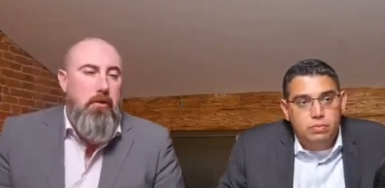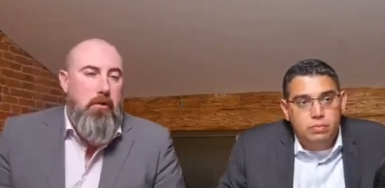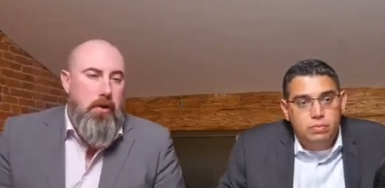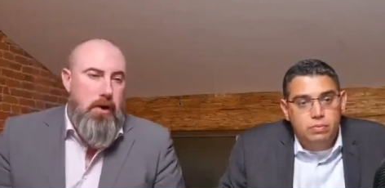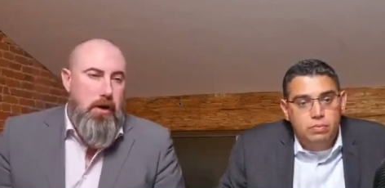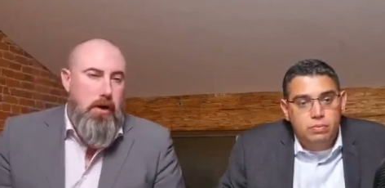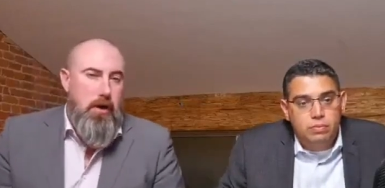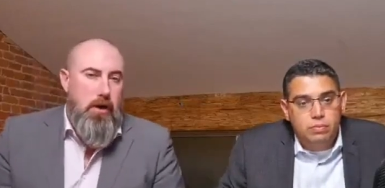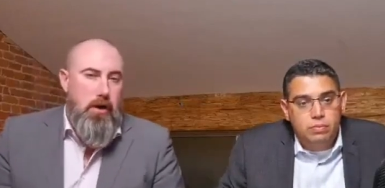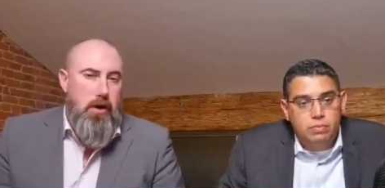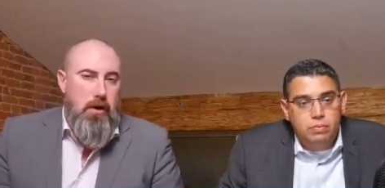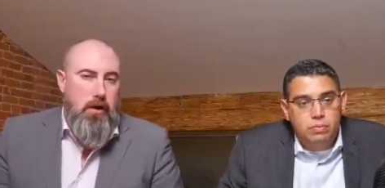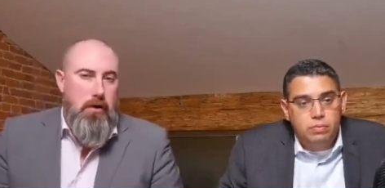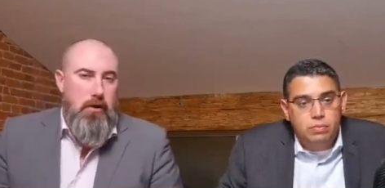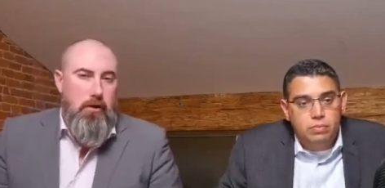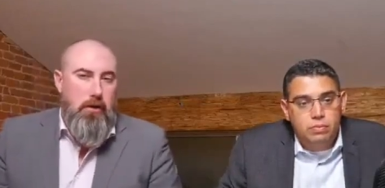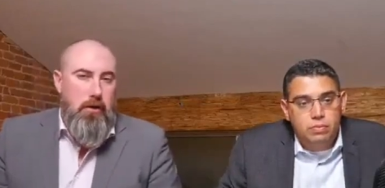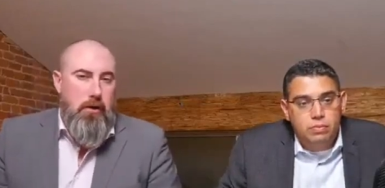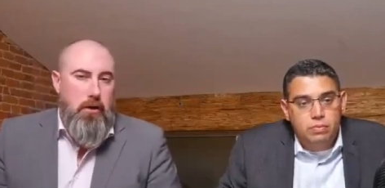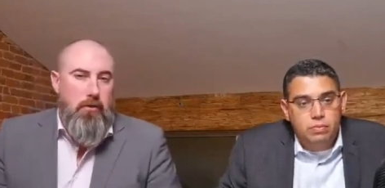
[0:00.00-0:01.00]
Speaker 1: uh,
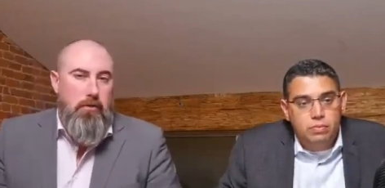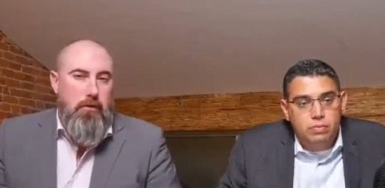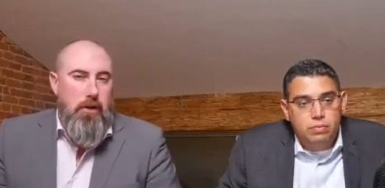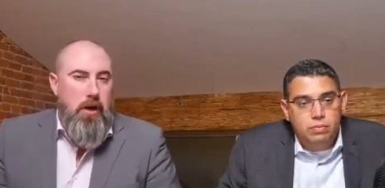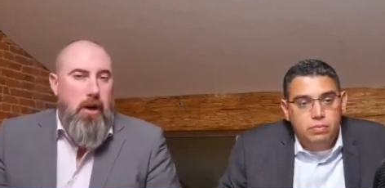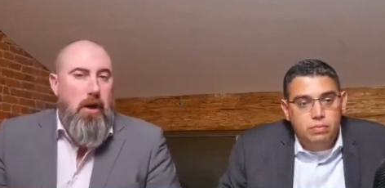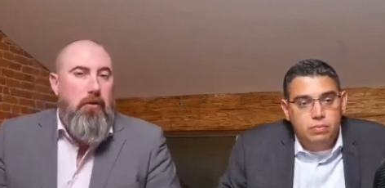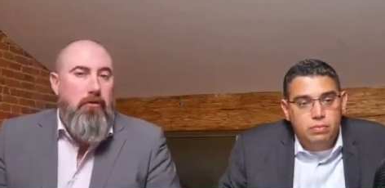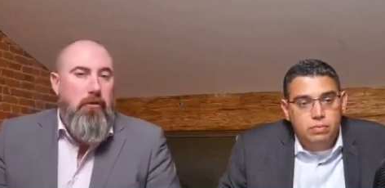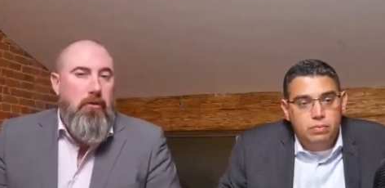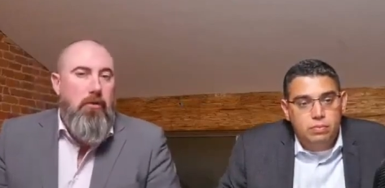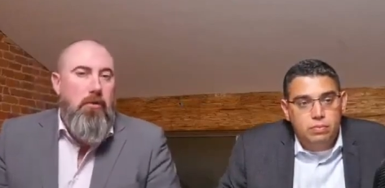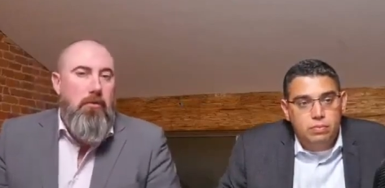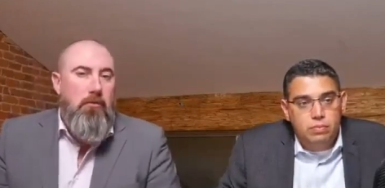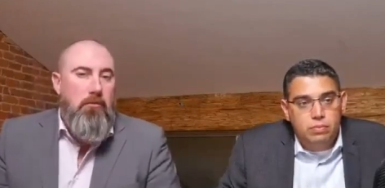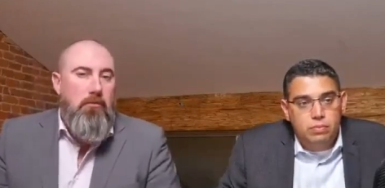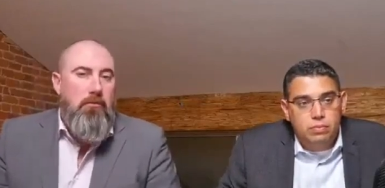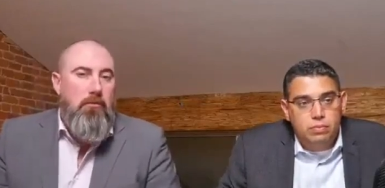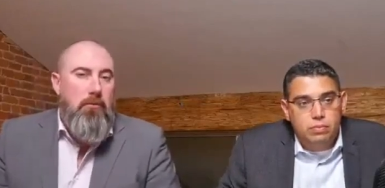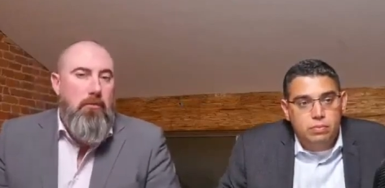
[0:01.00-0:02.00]
they, they had
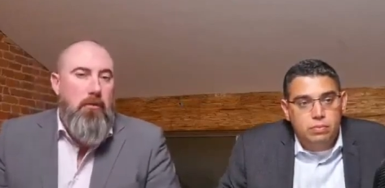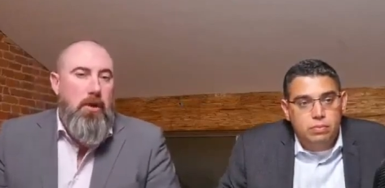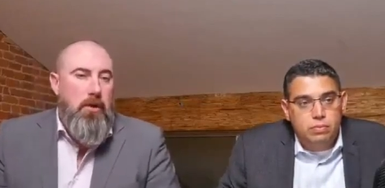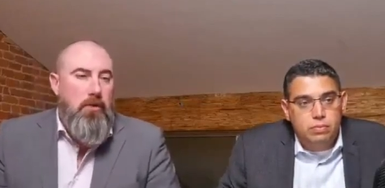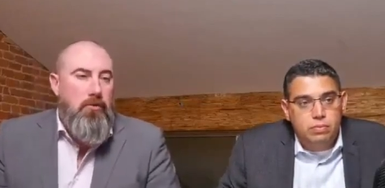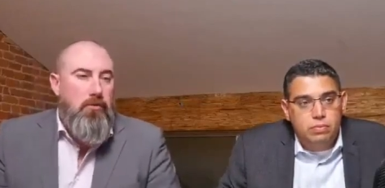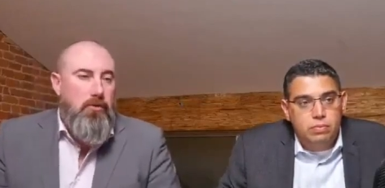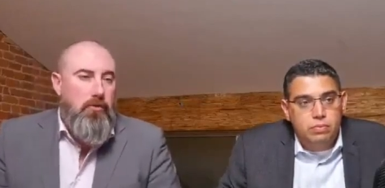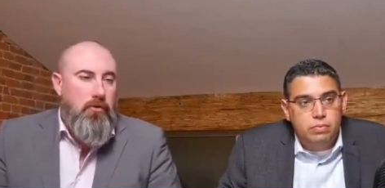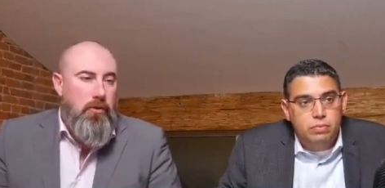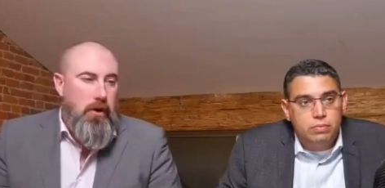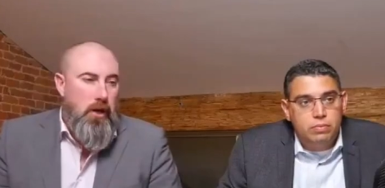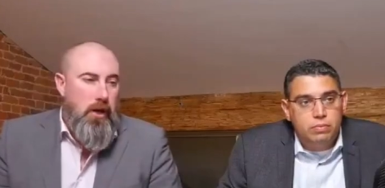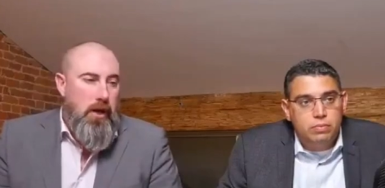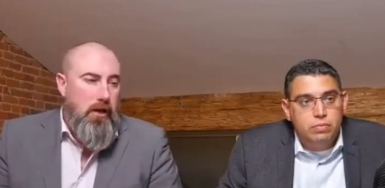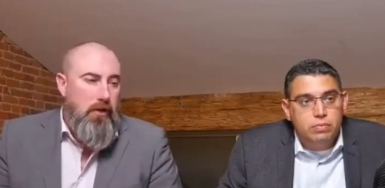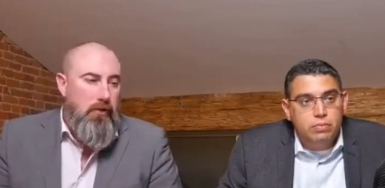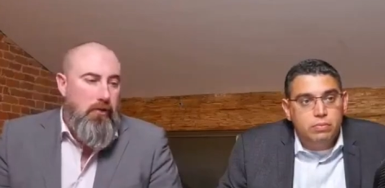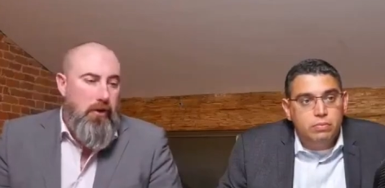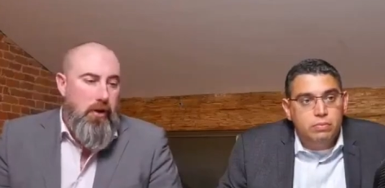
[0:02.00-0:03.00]
some interesting
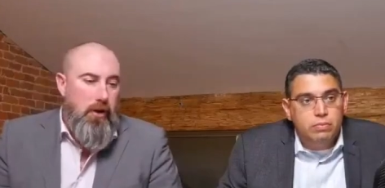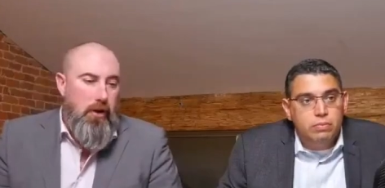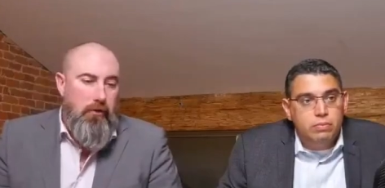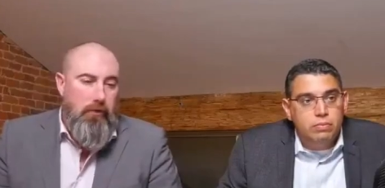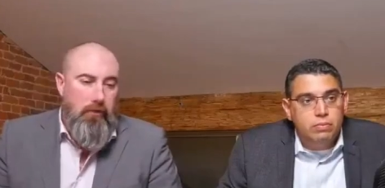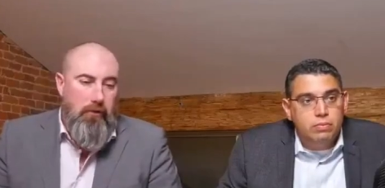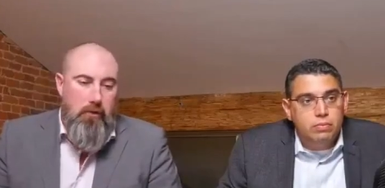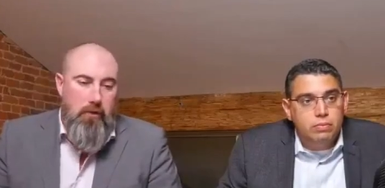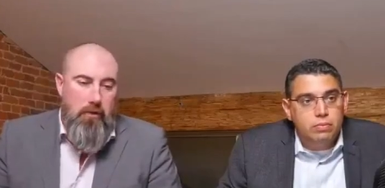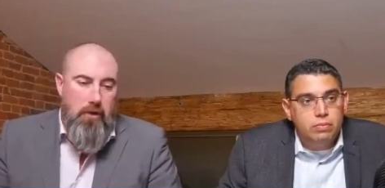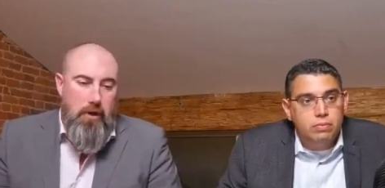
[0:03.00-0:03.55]
assets.